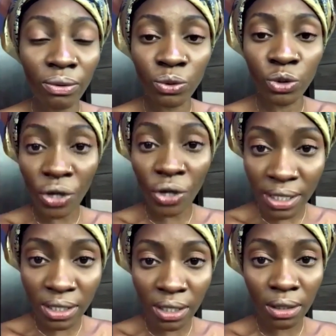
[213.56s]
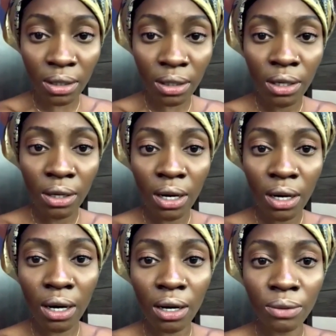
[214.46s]
trading
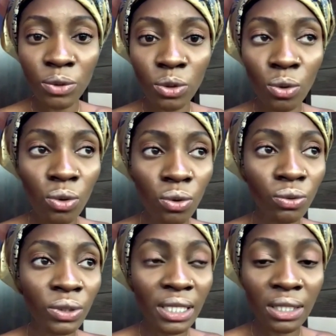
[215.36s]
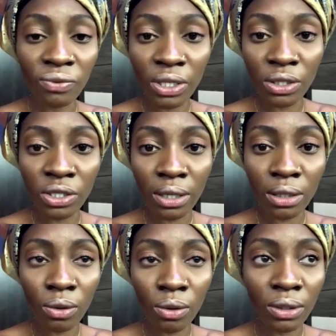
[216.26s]
to call this
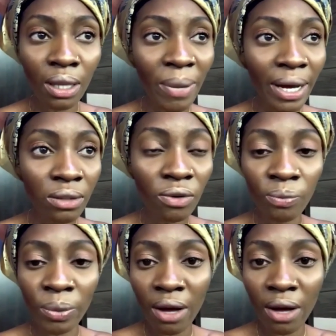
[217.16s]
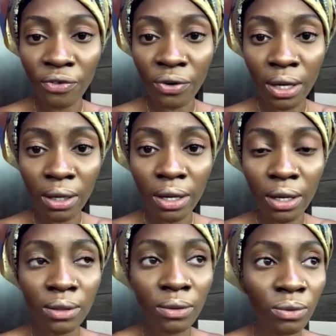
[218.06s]
region the Bight of Biafra,
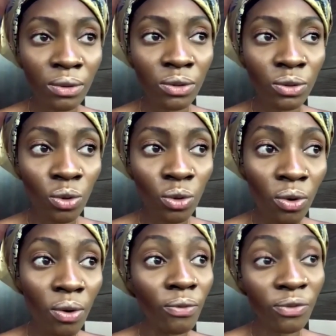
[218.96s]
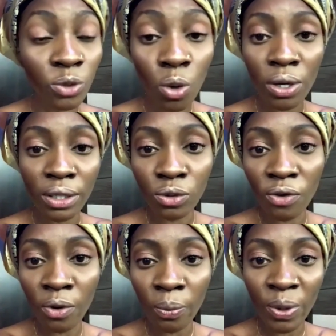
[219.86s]
and so on and so
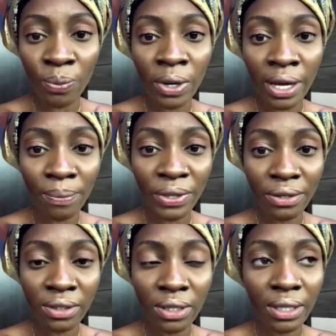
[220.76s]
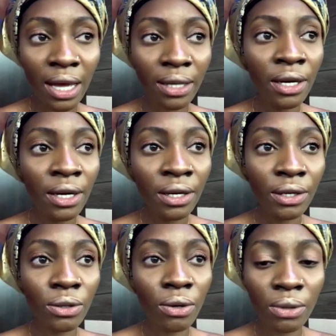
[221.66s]
forth. People kept using that,
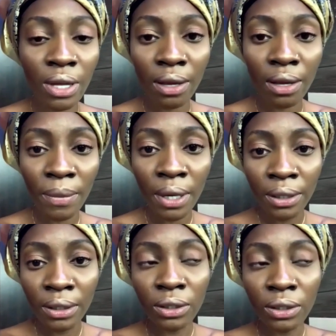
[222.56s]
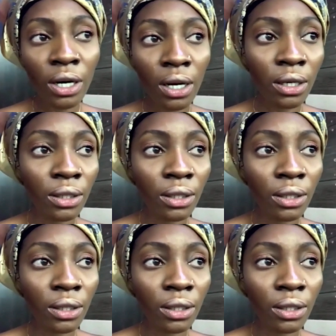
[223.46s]
name. There are